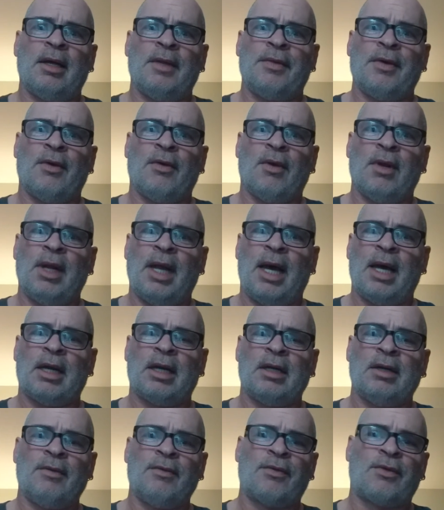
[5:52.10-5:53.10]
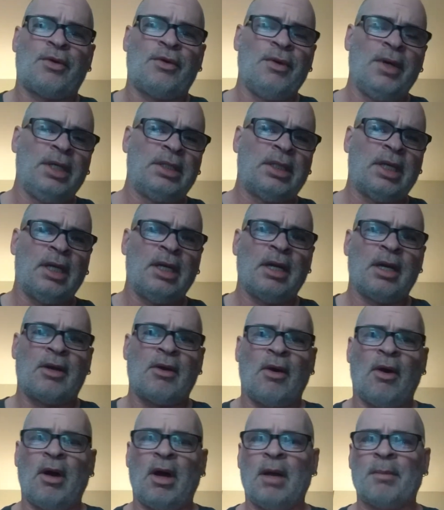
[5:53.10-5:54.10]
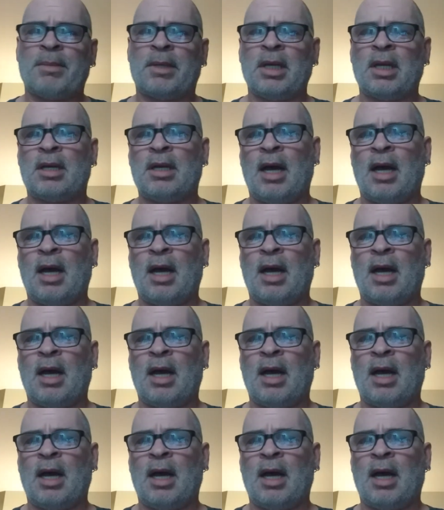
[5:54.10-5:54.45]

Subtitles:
There are a lot of creatine and carb